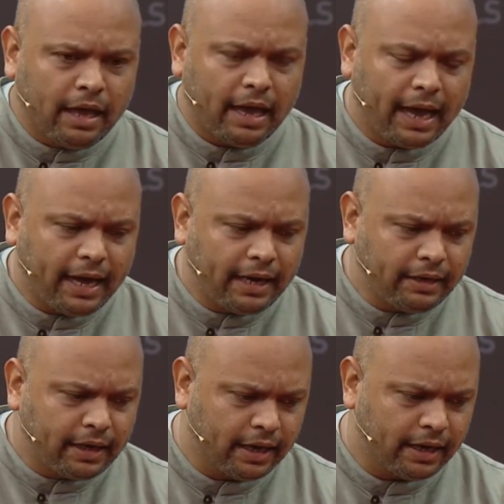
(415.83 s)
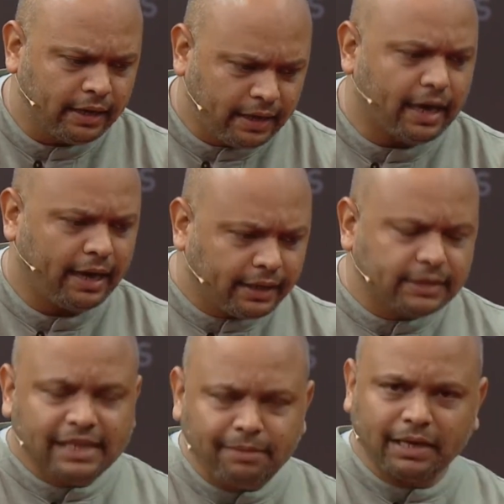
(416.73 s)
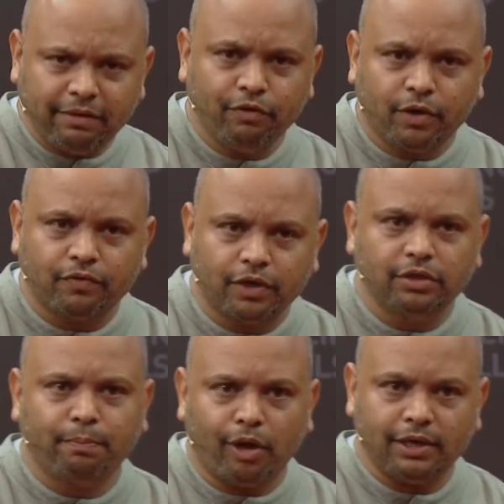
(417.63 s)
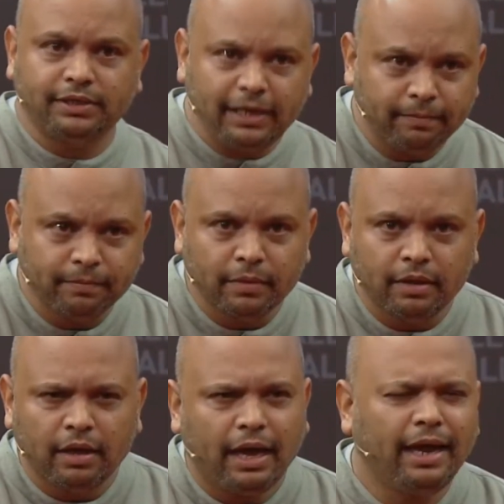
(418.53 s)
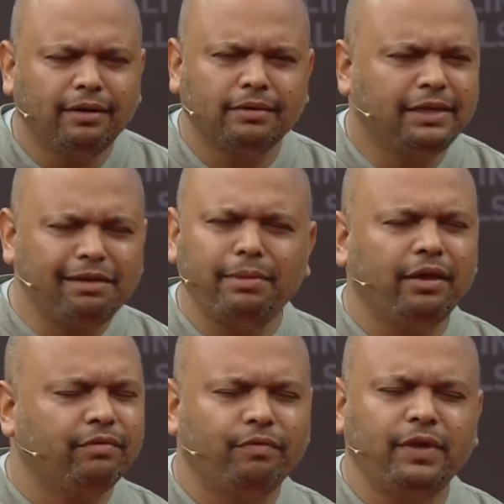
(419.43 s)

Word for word: And yeah, at the same time, we work on the policy. And tell me, which